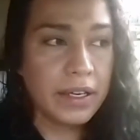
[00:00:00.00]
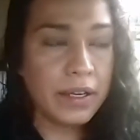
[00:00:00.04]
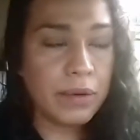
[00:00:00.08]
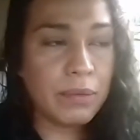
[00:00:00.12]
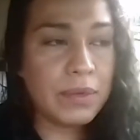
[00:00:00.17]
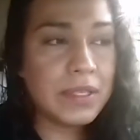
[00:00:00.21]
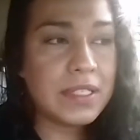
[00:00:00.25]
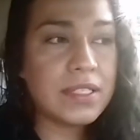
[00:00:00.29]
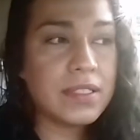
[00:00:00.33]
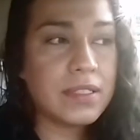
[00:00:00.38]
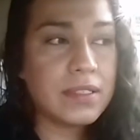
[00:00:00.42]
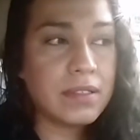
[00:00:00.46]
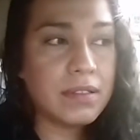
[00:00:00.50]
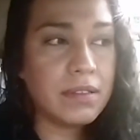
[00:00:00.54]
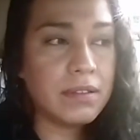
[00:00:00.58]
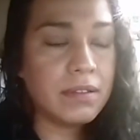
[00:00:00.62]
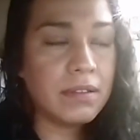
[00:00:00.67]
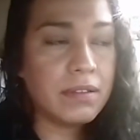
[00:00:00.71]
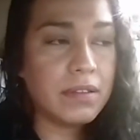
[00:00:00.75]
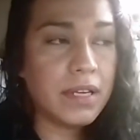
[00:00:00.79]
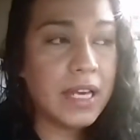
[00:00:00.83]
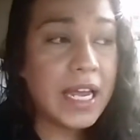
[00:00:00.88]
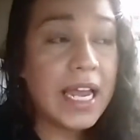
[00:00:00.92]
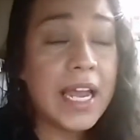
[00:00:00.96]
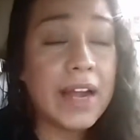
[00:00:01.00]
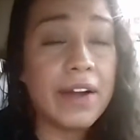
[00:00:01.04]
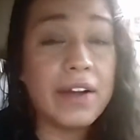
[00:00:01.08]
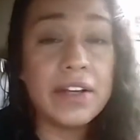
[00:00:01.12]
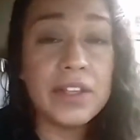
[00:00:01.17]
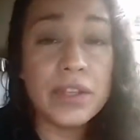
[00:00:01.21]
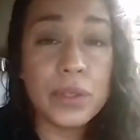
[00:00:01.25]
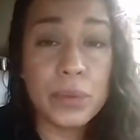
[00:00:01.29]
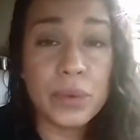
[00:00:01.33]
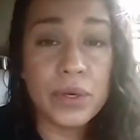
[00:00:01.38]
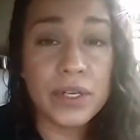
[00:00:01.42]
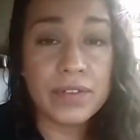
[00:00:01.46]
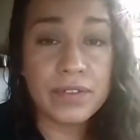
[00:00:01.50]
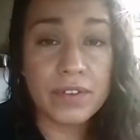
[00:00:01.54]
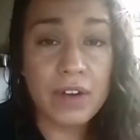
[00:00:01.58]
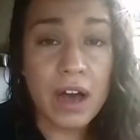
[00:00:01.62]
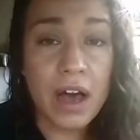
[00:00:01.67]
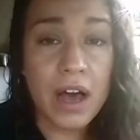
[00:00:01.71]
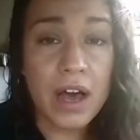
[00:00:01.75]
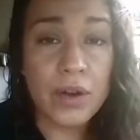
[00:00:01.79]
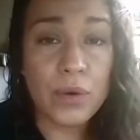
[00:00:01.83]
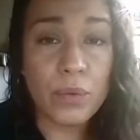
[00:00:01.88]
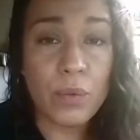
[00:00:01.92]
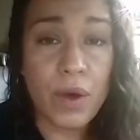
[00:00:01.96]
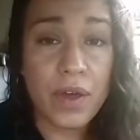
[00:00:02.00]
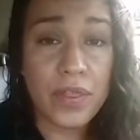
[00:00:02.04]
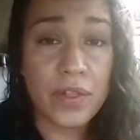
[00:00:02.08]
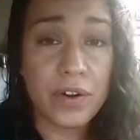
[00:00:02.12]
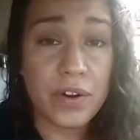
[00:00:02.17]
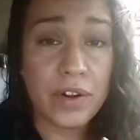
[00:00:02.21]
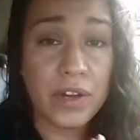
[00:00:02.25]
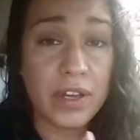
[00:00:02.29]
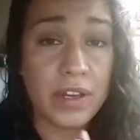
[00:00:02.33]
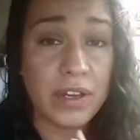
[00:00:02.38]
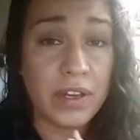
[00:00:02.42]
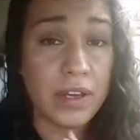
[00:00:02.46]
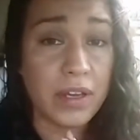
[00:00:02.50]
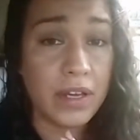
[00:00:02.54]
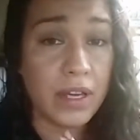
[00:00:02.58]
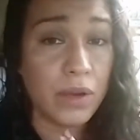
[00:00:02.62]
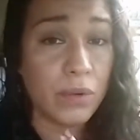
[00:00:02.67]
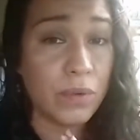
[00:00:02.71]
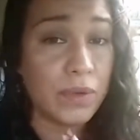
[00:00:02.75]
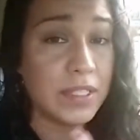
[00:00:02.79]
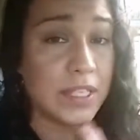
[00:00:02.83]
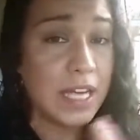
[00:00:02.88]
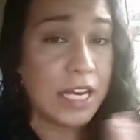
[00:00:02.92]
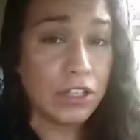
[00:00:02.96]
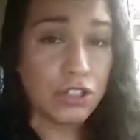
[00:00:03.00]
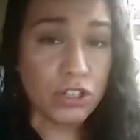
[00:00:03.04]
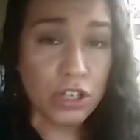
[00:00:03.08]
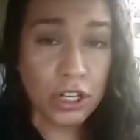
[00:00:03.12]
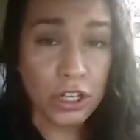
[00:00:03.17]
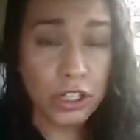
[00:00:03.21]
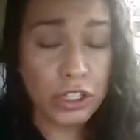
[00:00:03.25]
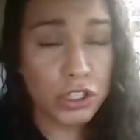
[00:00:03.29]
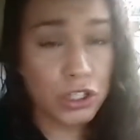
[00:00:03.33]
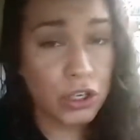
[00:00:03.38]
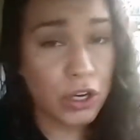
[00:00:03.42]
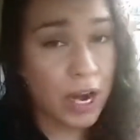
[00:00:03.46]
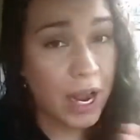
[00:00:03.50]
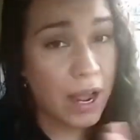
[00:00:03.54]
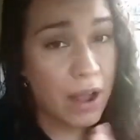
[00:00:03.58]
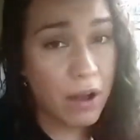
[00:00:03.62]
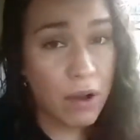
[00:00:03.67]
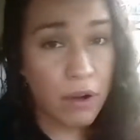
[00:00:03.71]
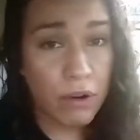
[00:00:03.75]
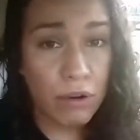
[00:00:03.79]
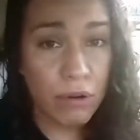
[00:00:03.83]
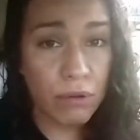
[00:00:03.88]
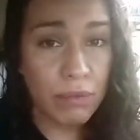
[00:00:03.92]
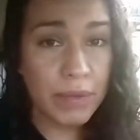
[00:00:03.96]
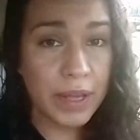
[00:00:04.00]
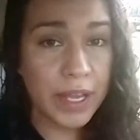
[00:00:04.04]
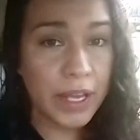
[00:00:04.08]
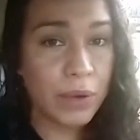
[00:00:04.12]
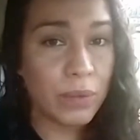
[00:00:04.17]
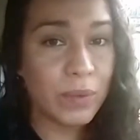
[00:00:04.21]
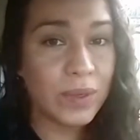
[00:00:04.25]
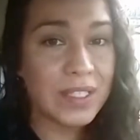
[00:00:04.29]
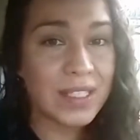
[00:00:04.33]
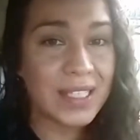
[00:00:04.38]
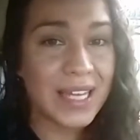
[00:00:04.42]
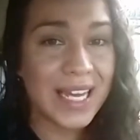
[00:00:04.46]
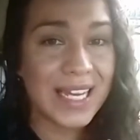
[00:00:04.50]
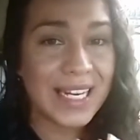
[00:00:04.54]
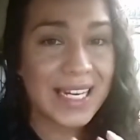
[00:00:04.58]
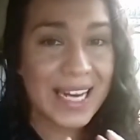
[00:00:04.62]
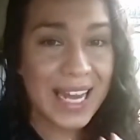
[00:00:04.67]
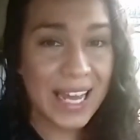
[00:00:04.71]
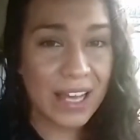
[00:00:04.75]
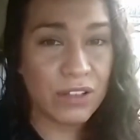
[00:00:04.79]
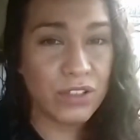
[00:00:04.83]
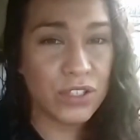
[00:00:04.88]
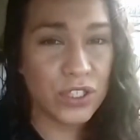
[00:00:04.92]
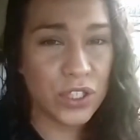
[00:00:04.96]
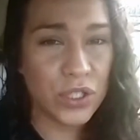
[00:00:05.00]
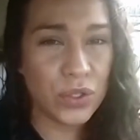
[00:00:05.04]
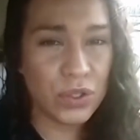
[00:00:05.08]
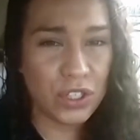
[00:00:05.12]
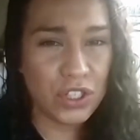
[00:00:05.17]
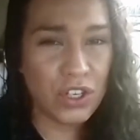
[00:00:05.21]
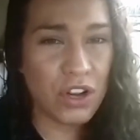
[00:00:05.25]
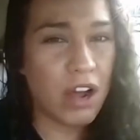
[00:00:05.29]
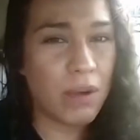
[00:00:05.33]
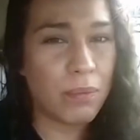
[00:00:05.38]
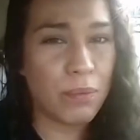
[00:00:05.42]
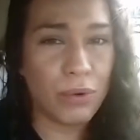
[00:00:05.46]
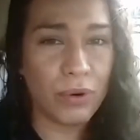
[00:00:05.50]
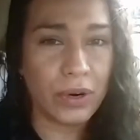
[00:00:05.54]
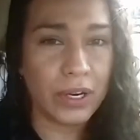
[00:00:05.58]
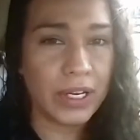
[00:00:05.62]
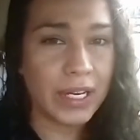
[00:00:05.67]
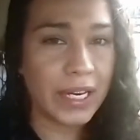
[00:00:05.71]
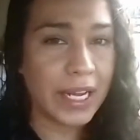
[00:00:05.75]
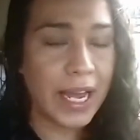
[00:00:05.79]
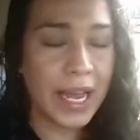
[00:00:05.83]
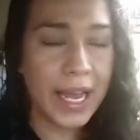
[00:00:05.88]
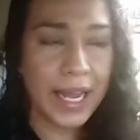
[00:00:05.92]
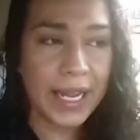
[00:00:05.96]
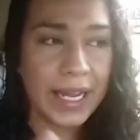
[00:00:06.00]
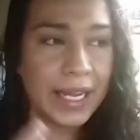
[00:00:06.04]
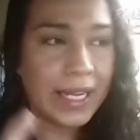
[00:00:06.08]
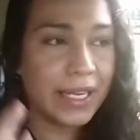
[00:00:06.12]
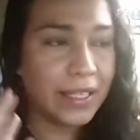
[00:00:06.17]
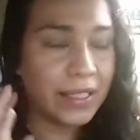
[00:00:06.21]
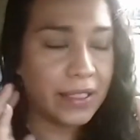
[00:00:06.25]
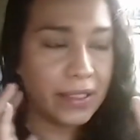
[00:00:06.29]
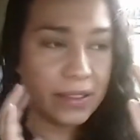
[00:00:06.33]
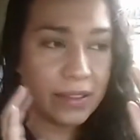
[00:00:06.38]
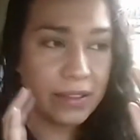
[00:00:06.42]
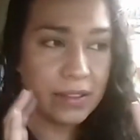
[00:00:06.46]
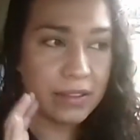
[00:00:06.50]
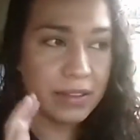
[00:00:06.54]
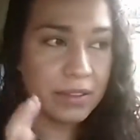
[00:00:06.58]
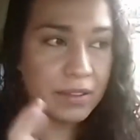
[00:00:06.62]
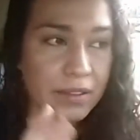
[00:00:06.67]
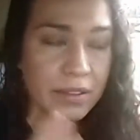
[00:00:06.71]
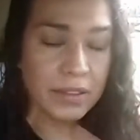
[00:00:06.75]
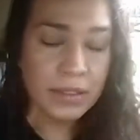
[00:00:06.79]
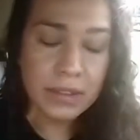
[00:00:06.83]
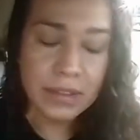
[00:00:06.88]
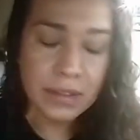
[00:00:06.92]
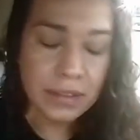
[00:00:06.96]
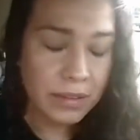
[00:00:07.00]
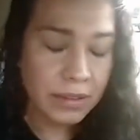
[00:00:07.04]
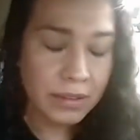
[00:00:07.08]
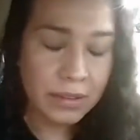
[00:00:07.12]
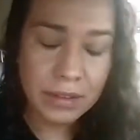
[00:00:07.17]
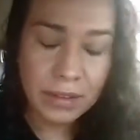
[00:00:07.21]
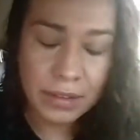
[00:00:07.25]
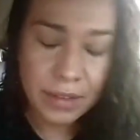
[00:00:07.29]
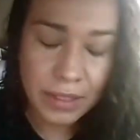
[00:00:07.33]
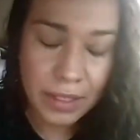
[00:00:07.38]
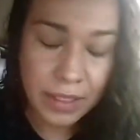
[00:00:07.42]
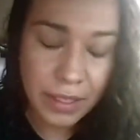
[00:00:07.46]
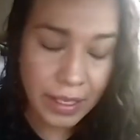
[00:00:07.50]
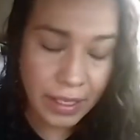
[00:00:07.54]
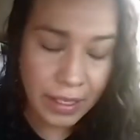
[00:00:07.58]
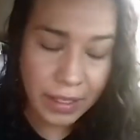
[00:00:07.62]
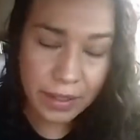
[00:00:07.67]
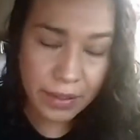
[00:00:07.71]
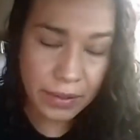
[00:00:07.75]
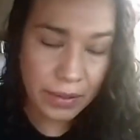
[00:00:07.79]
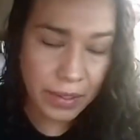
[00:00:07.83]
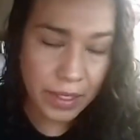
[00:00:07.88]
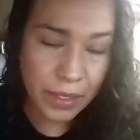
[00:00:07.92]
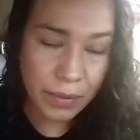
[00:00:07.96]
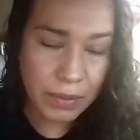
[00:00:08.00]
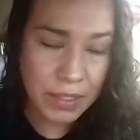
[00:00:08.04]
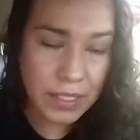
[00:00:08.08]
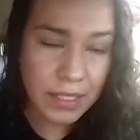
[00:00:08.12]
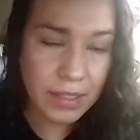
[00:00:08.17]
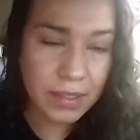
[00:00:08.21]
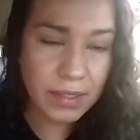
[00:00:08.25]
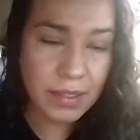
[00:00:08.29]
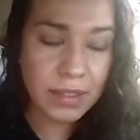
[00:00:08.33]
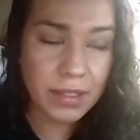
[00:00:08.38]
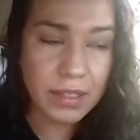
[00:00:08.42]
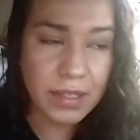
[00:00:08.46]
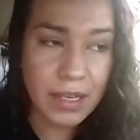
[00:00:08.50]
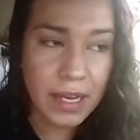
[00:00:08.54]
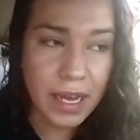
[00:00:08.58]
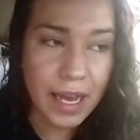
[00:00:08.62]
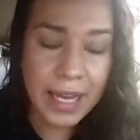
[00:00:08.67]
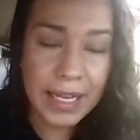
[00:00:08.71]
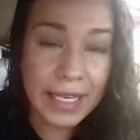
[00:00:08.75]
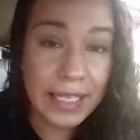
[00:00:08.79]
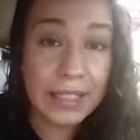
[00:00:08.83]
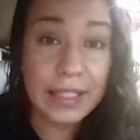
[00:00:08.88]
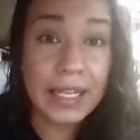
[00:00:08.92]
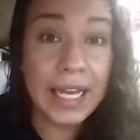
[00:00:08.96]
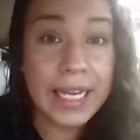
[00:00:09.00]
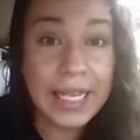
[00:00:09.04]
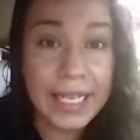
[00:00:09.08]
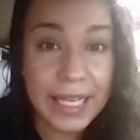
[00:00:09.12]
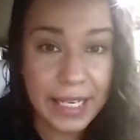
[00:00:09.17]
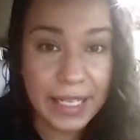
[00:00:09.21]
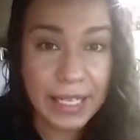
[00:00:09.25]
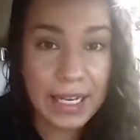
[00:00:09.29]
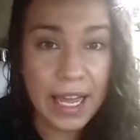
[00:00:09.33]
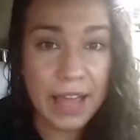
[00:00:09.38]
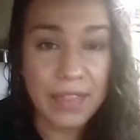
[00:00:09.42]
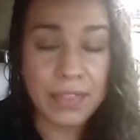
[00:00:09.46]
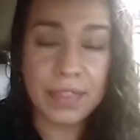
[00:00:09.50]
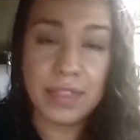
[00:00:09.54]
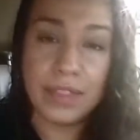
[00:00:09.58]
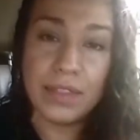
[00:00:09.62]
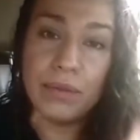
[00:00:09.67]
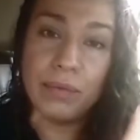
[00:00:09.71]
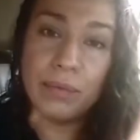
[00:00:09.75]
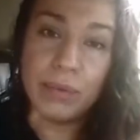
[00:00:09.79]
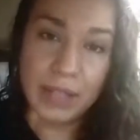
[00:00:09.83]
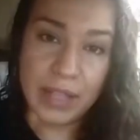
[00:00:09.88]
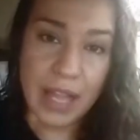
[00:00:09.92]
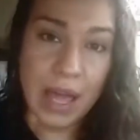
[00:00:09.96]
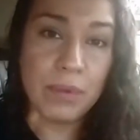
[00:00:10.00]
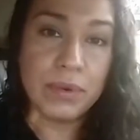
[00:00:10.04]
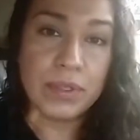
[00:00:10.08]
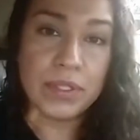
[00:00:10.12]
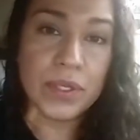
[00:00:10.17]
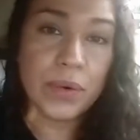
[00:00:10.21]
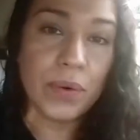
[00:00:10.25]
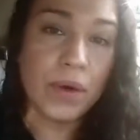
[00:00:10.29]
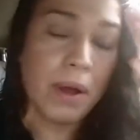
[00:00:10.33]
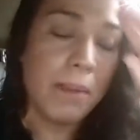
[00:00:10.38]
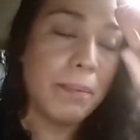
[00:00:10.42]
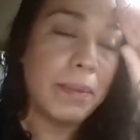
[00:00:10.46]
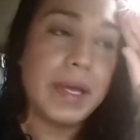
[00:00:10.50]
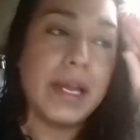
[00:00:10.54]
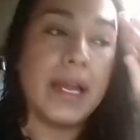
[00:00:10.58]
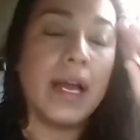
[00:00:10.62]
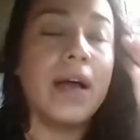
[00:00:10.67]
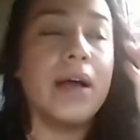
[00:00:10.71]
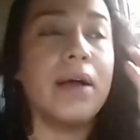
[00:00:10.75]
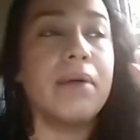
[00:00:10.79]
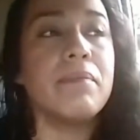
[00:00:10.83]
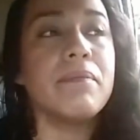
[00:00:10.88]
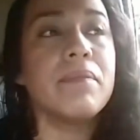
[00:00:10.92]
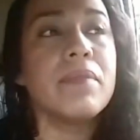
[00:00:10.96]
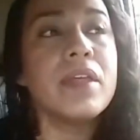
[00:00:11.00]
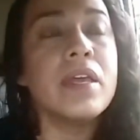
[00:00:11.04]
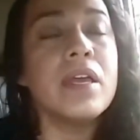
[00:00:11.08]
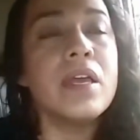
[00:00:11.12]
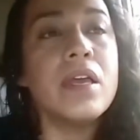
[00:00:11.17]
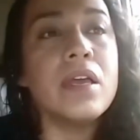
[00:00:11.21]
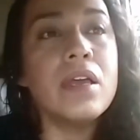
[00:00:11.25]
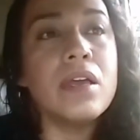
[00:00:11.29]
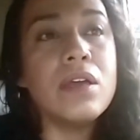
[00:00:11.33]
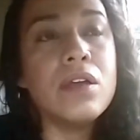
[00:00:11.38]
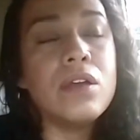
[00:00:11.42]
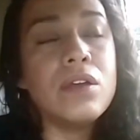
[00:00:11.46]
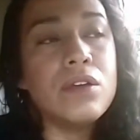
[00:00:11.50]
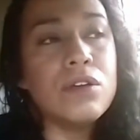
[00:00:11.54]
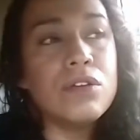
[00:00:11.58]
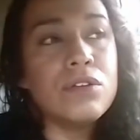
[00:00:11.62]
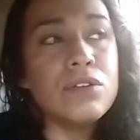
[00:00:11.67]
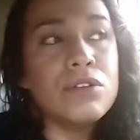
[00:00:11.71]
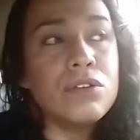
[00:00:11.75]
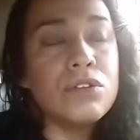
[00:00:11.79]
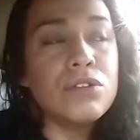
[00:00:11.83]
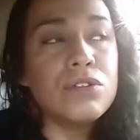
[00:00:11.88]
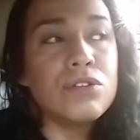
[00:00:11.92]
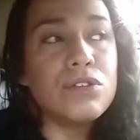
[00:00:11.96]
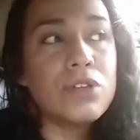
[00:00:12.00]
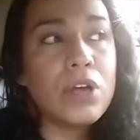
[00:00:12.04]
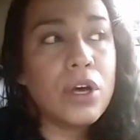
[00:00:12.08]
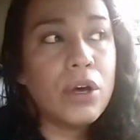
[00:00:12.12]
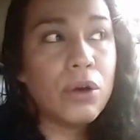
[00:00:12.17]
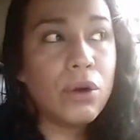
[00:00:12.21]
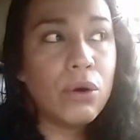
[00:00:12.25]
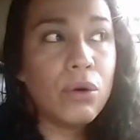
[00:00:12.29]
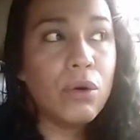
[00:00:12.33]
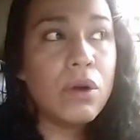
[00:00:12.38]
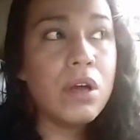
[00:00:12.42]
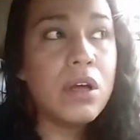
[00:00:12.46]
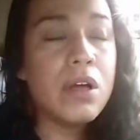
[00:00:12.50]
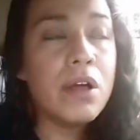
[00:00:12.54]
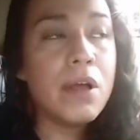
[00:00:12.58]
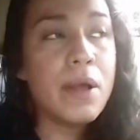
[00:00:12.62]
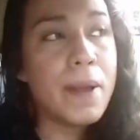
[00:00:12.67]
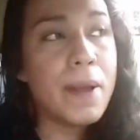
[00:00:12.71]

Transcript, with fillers: it was hearing the word of God whether it was at church or at home, it was like nails to a chalkboard. I it, it was I didn't like it at when that was going on, but um so